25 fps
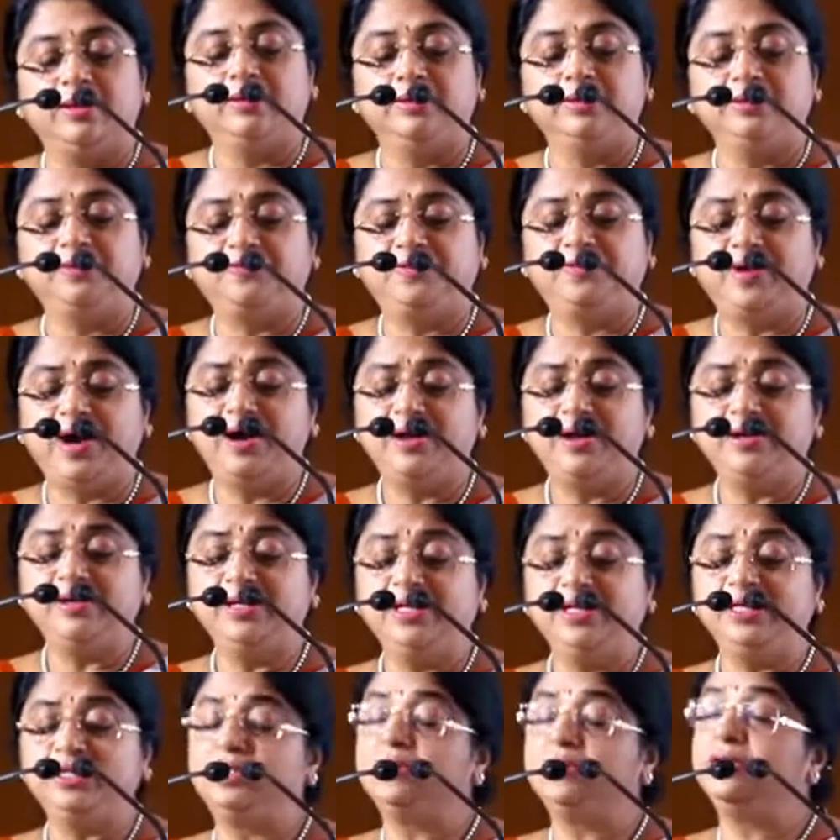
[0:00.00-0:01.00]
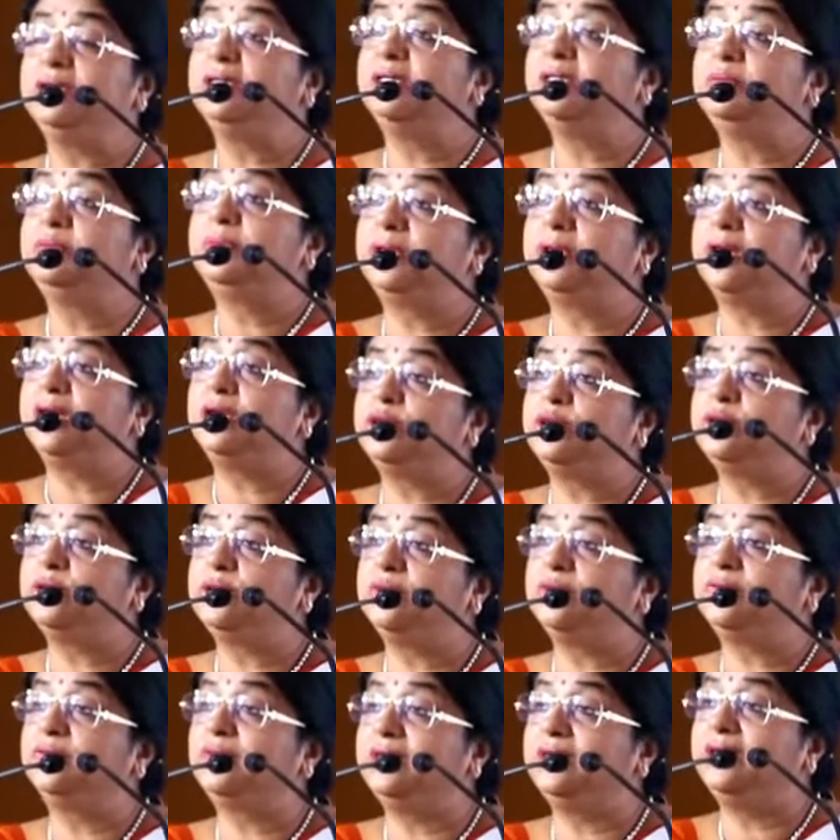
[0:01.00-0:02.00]
The far reaching liberation
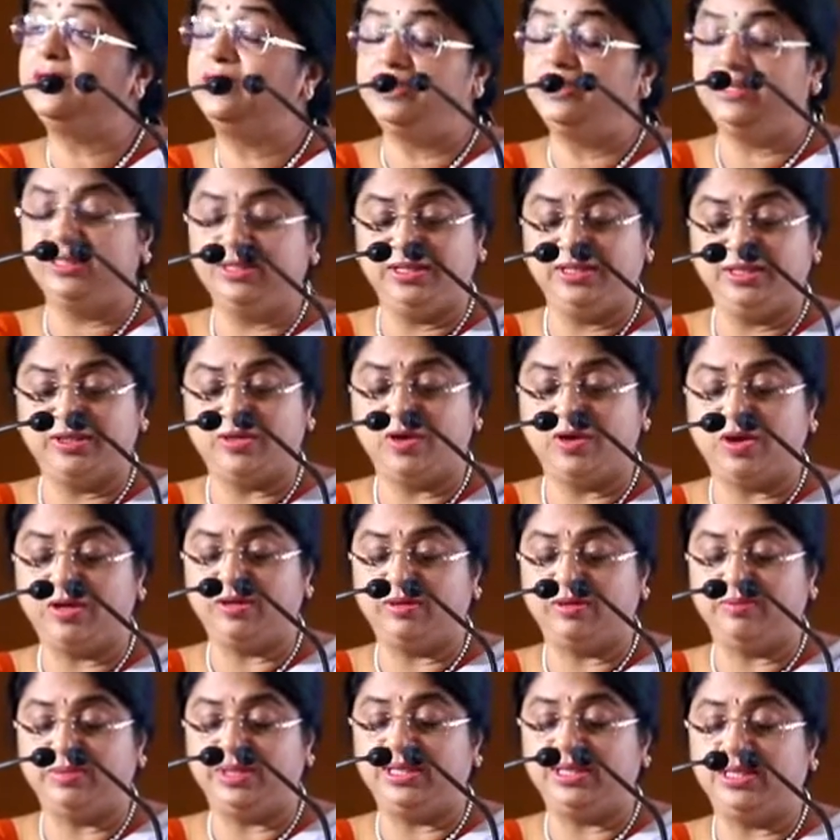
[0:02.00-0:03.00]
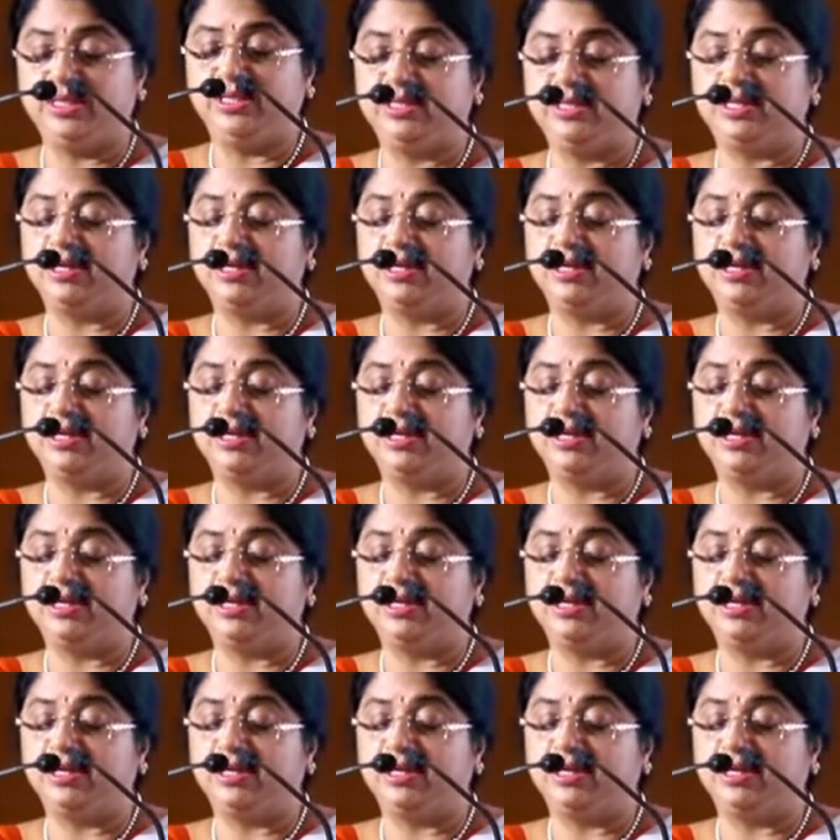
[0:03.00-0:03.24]
of the Indian economy,